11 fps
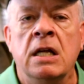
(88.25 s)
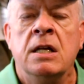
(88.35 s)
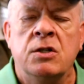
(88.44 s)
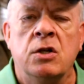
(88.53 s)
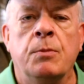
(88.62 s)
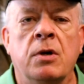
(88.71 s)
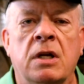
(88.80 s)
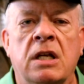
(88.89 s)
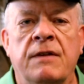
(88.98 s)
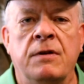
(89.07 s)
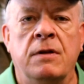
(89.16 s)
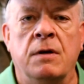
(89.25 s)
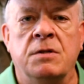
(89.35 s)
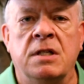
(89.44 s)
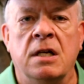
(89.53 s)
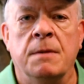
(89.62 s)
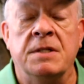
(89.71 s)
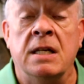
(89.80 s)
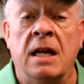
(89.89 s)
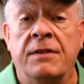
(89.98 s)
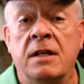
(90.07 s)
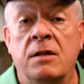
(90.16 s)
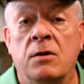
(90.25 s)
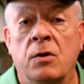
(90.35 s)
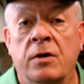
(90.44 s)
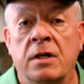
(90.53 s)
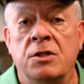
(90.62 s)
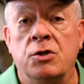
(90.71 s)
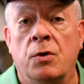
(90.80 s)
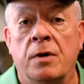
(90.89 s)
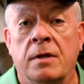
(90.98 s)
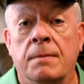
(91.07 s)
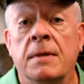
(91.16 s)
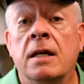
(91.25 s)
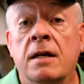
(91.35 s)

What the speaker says: So I'm going to give you those tips, and I think you're going to enjoy them.